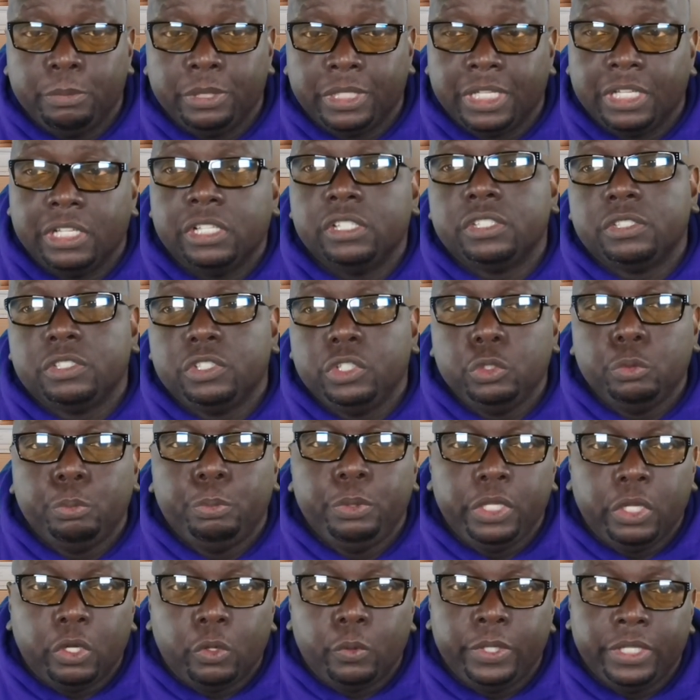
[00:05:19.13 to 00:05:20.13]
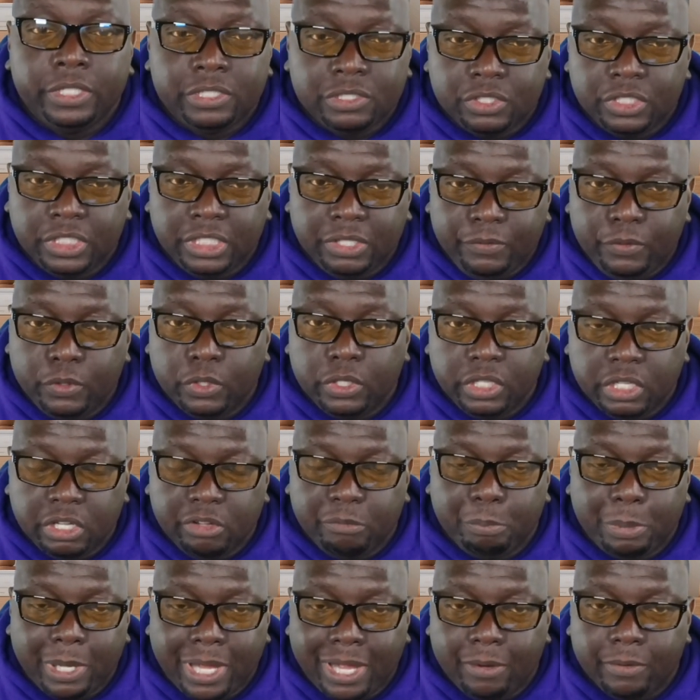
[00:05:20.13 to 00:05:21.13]
because UPoE is going to give you
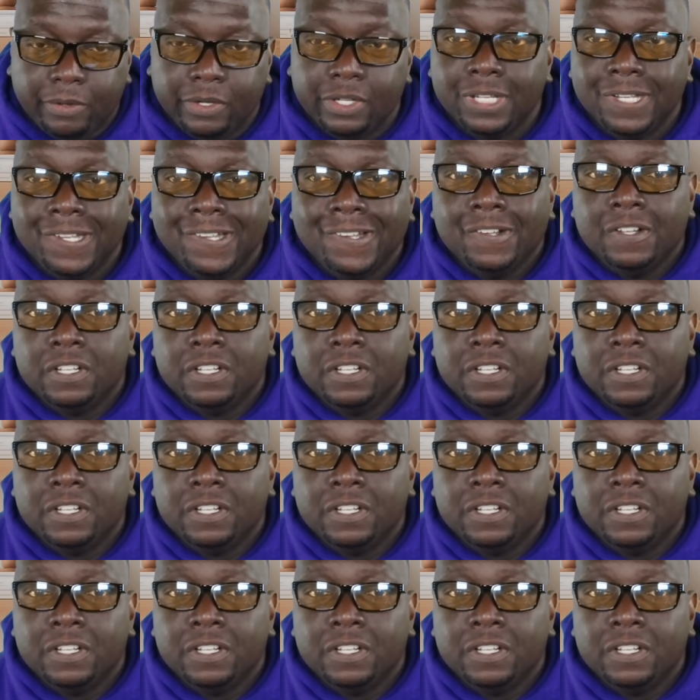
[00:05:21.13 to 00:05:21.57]
enough power